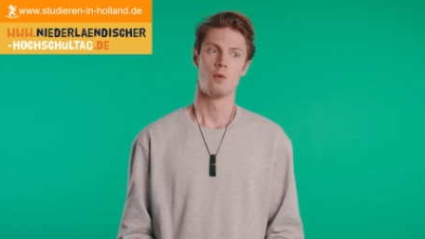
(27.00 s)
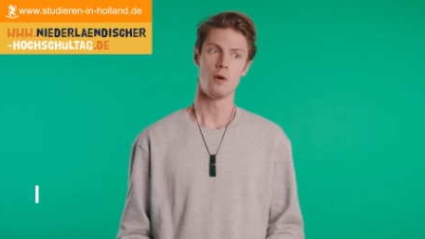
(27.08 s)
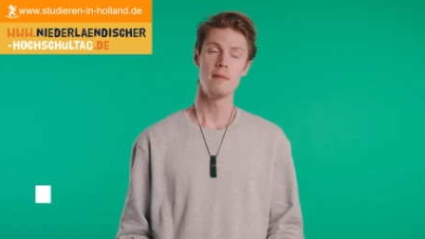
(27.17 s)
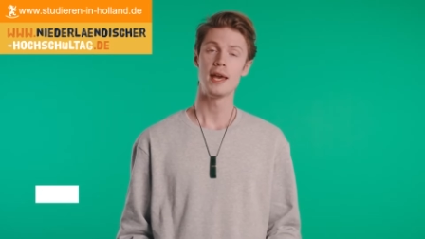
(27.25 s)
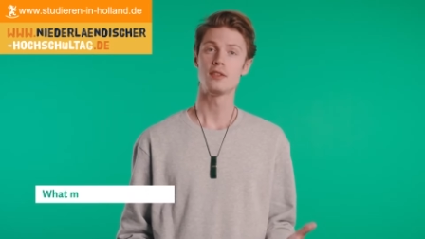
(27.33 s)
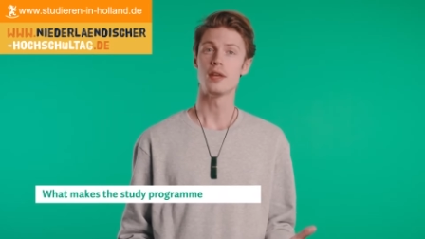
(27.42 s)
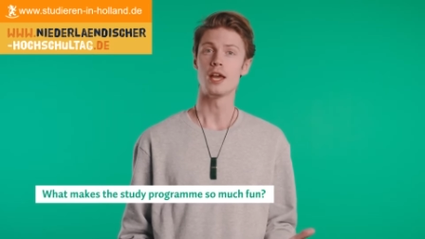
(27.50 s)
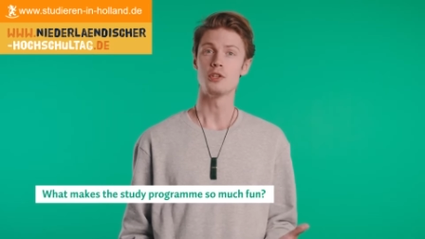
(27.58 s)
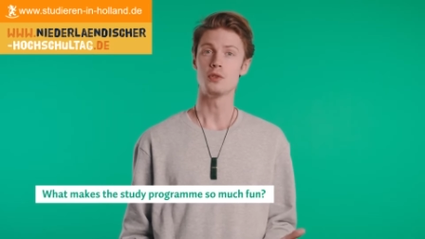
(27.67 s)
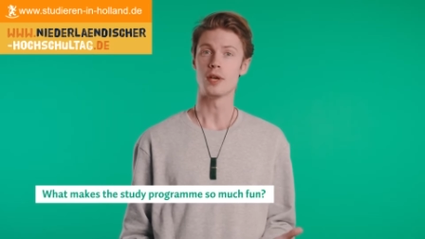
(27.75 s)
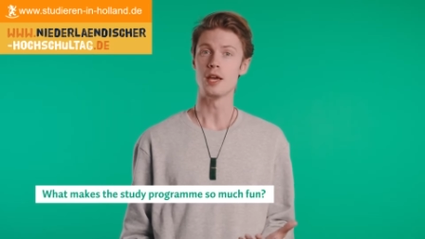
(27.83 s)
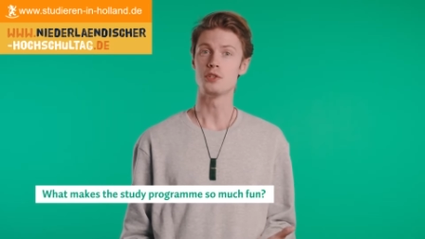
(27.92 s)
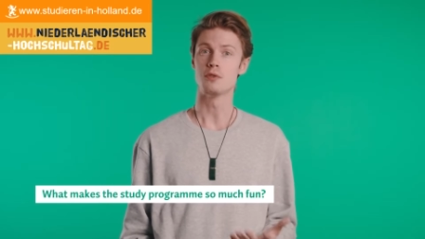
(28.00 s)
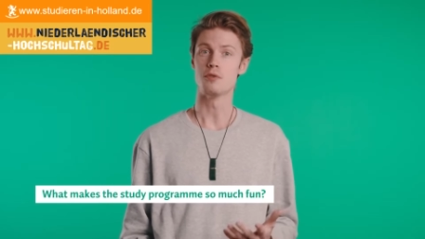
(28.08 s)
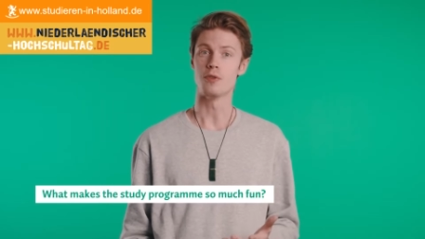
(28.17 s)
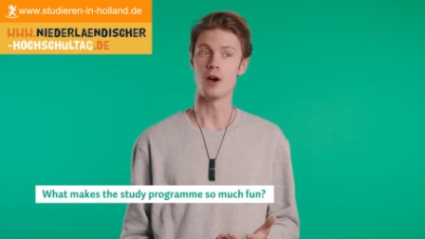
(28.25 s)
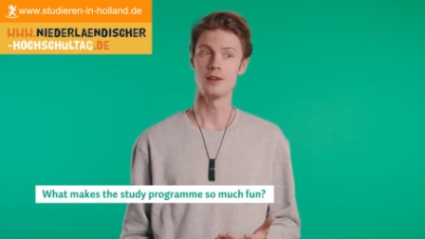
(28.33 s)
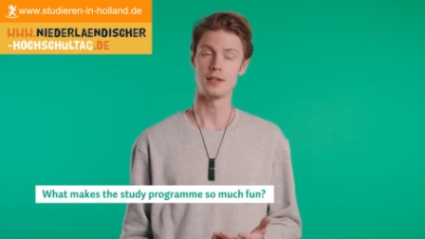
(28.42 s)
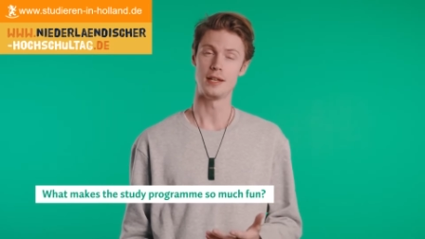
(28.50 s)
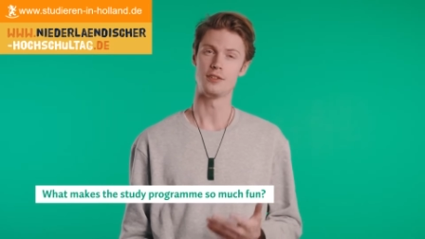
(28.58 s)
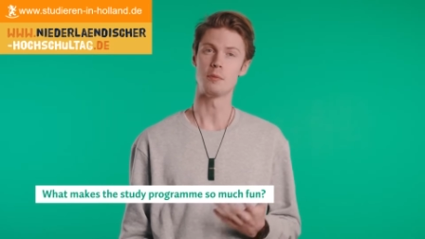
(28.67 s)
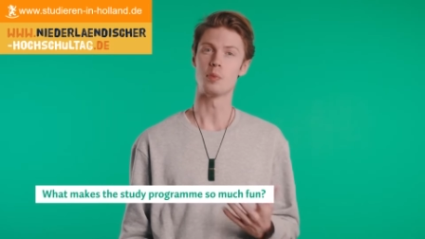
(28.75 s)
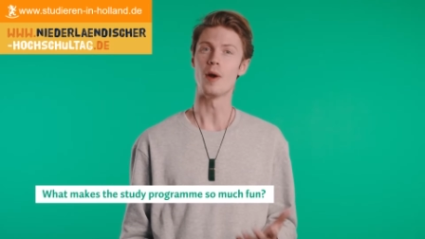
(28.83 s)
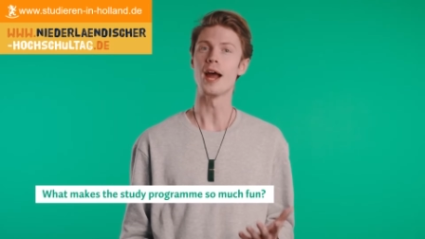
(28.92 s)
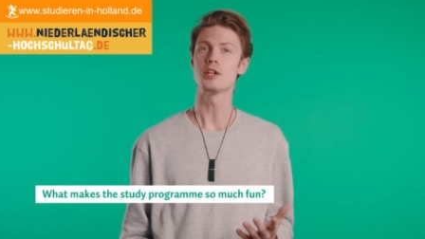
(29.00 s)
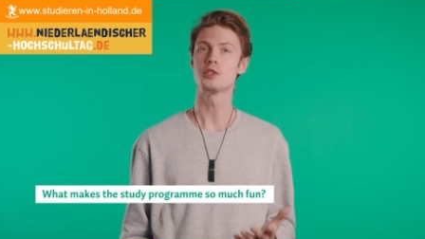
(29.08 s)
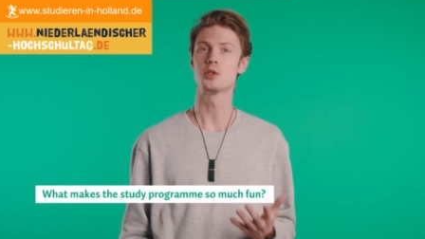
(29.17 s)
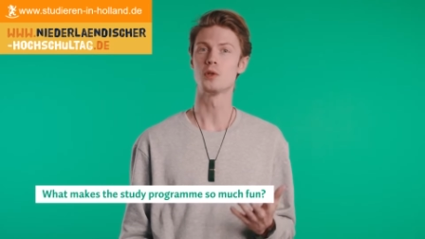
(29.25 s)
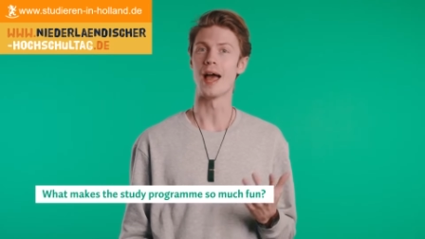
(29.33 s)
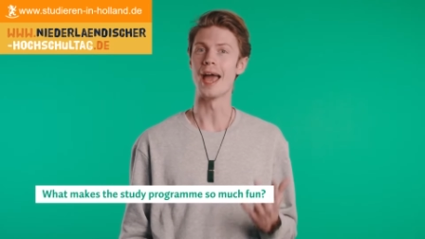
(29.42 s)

What makes the education fun is a practical,